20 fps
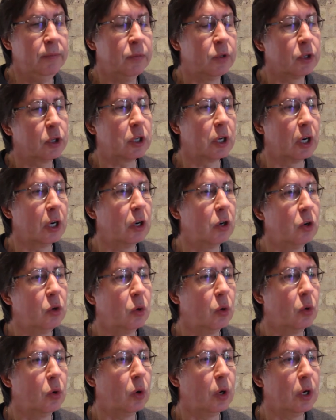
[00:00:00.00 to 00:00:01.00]

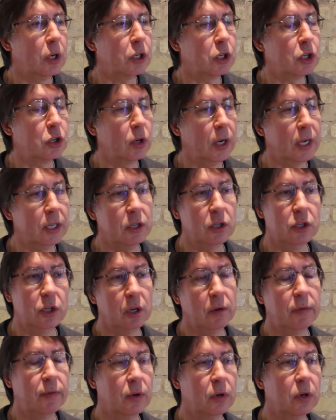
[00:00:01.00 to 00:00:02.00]
So a
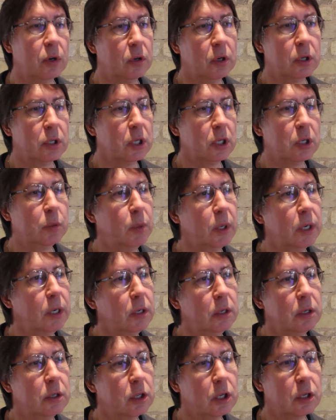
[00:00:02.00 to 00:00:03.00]
strategy for us has
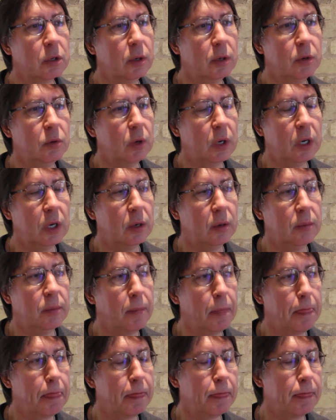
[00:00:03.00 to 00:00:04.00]
been
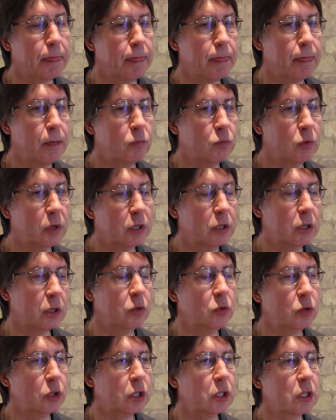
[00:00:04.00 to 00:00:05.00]
to
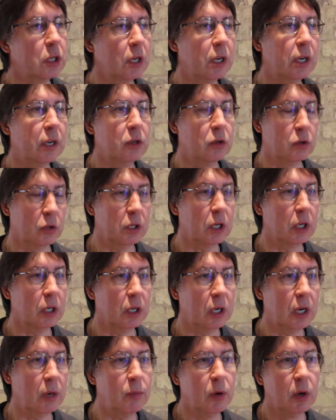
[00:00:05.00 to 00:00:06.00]
reduce cycle
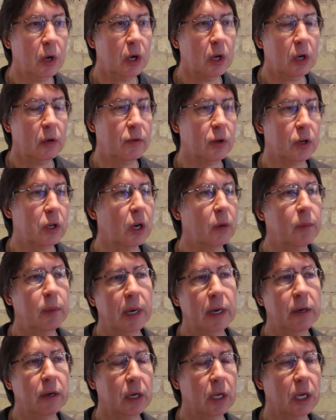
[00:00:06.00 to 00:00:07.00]
time for
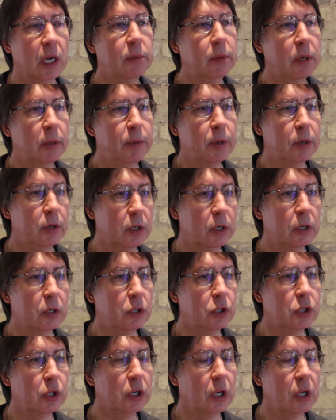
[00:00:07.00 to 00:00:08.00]
compound library
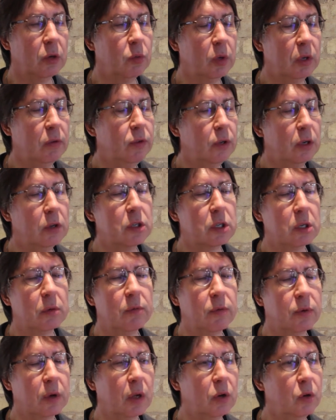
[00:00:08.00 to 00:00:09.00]
production, and we've used
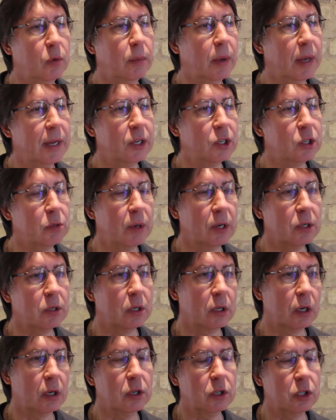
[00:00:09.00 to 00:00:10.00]
some flow-based
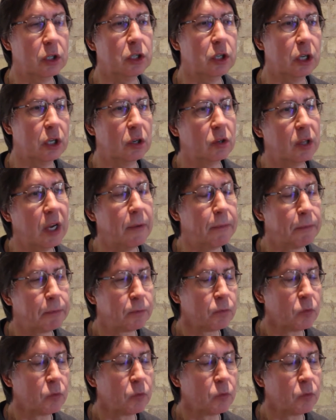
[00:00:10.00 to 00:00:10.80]
methodologies to do that.